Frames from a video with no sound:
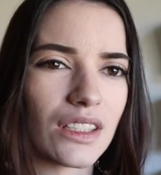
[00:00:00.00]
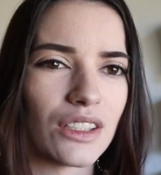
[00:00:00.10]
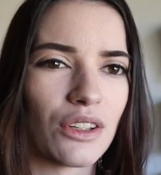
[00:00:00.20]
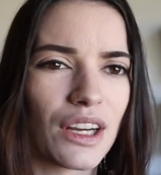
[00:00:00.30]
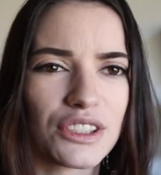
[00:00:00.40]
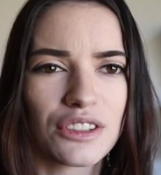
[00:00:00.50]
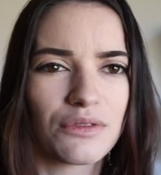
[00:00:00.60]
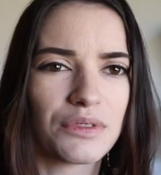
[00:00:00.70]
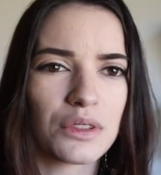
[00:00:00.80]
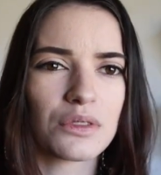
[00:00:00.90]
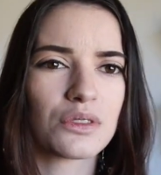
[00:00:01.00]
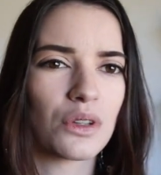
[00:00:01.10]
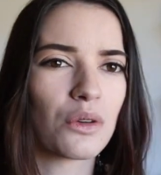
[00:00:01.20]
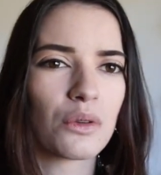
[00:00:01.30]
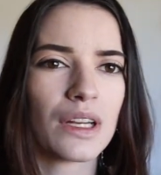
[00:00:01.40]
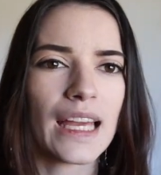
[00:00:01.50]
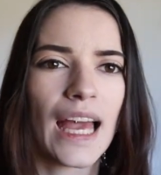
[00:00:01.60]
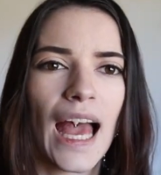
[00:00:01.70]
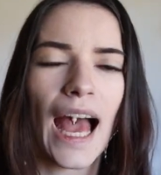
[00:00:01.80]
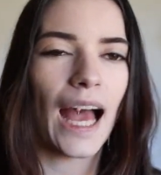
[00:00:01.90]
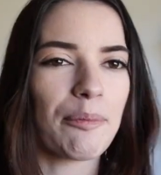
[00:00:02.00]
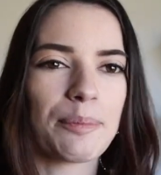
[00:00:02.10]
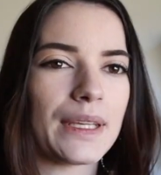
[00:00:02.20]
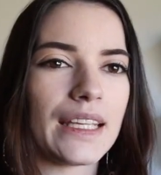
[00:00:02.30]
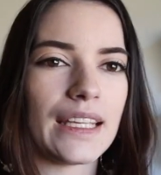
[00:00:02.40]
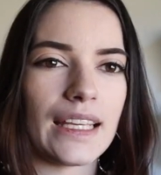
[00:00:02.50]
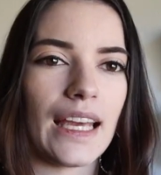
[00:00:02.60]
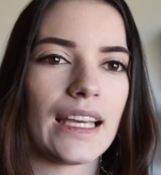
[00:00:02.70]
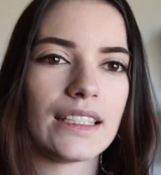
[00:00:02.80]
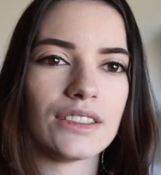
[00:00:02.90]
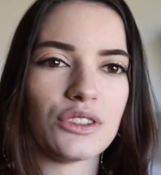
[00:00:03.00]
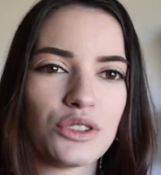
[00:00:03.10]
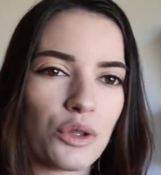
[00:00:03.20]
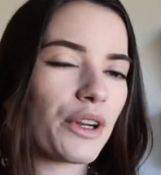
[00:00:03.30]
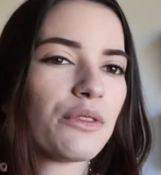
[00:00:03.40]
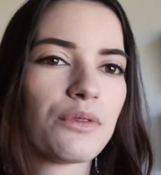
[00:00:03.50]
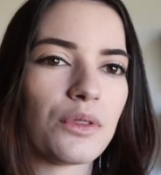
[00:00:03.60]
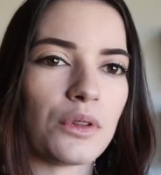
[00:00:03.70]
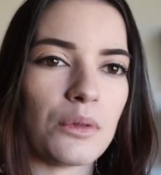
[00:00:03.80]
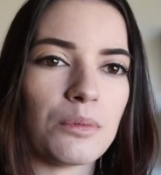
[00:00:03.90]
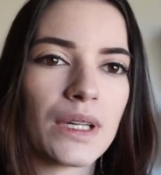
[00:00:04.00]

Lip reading: you know, I should feel so happy and joyful,